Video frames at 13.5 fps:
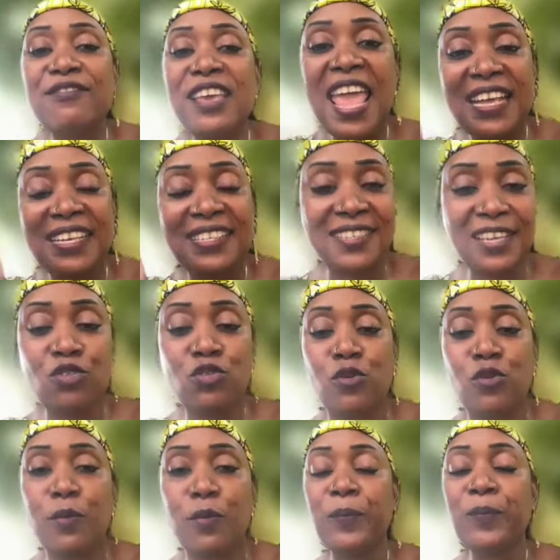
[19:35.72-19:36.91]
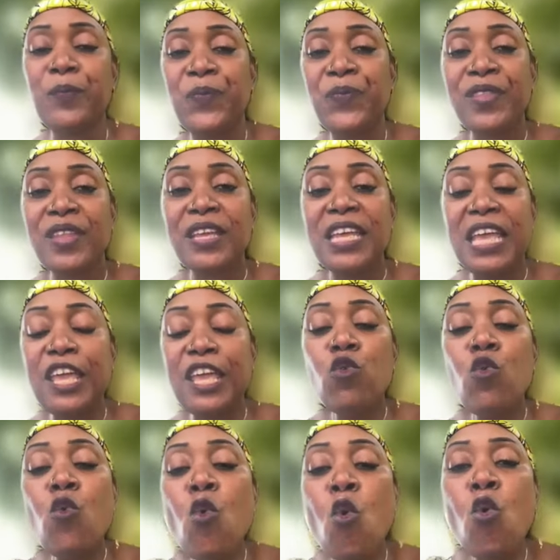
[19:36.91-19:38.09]
so that they learn and they know
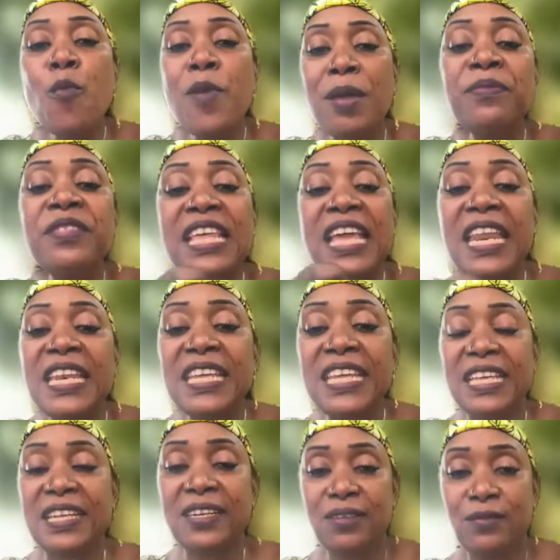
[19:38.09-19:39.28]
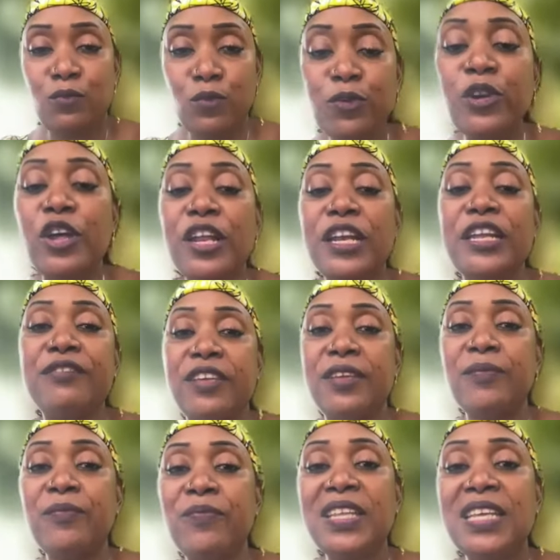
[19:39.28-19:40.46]
exactly how to do this harvesting,
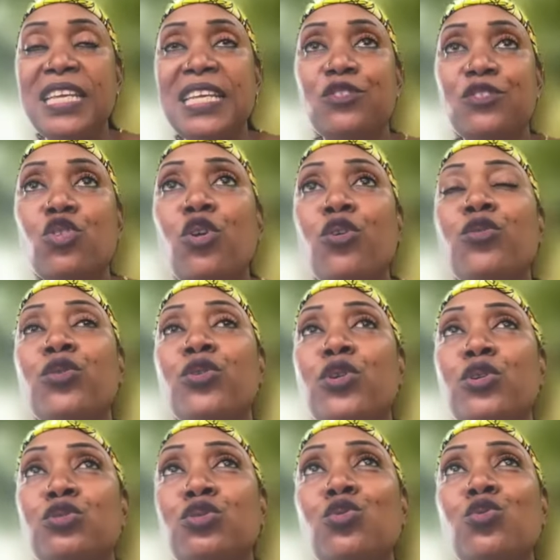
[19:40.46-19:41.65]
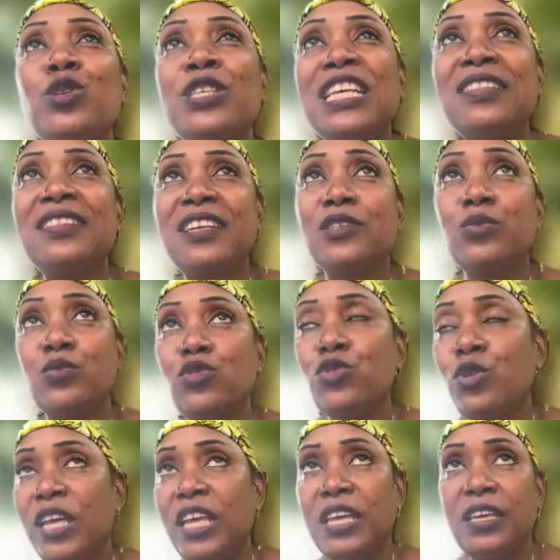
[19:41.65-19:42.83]
and even where to hold the plant
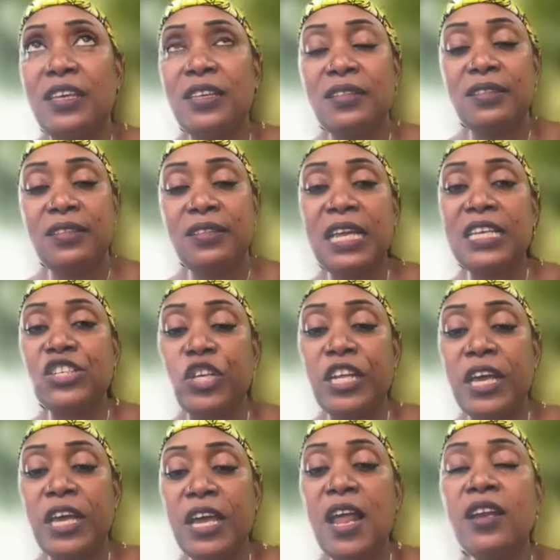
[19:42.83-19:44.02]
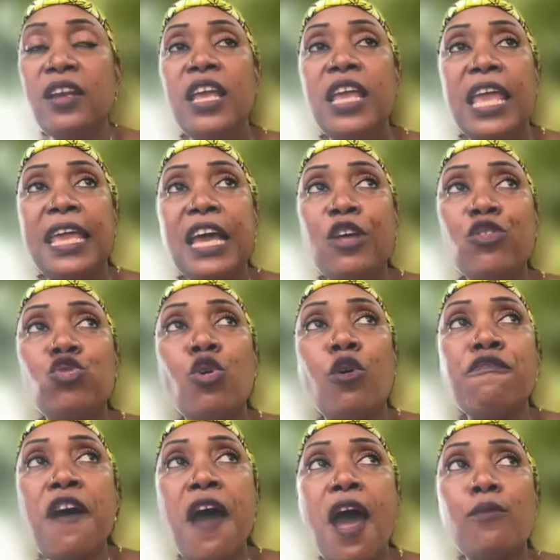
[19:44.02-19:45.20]
while harvesting it. So this transmission
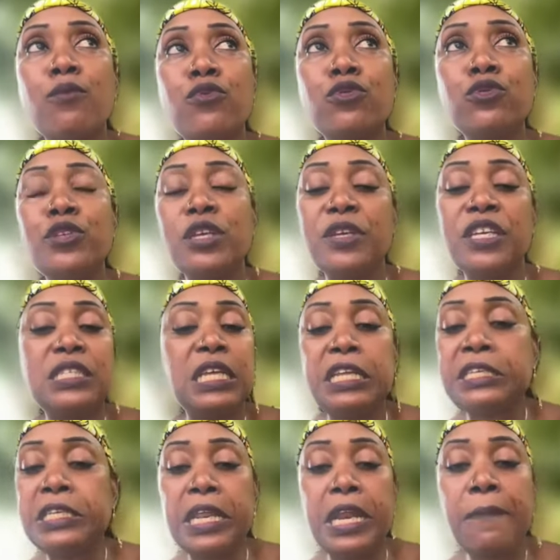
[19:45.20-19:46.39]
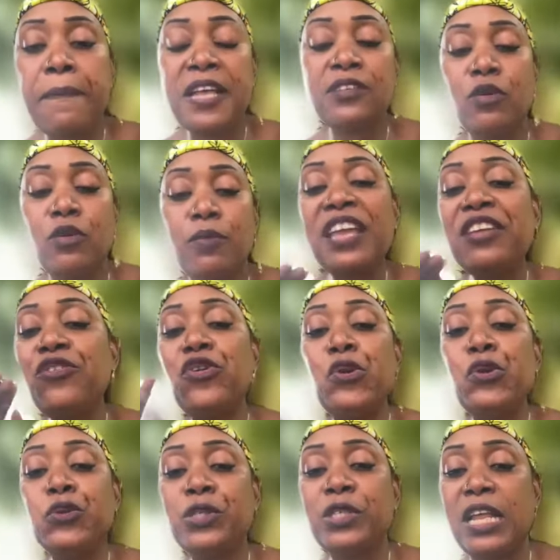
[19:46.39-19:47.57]
is very general. And when we go to
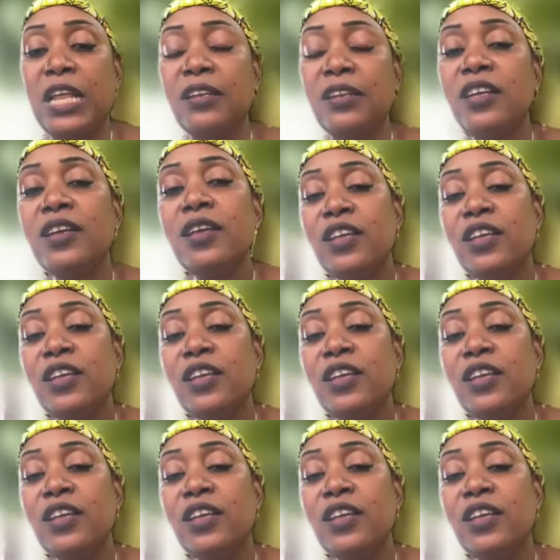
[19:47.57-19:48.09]
the forest,